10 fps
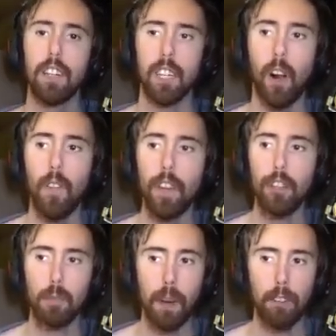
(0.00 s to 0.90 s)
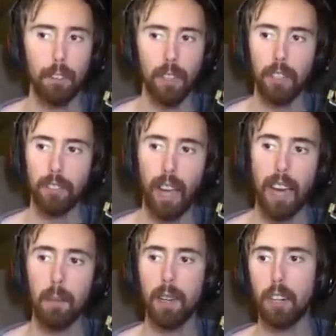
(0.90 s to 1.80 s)
You know, they just basically
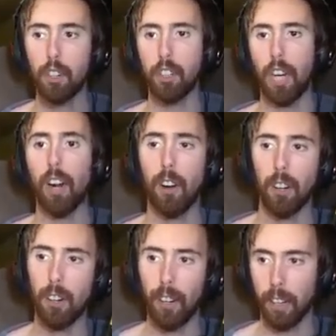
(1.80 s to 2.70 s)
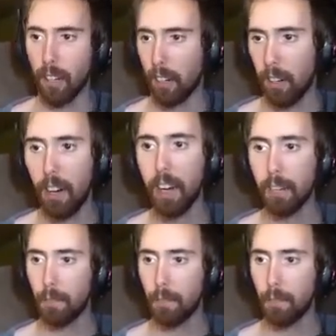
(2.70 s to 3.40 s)
sat him in his chair and they're like, all right,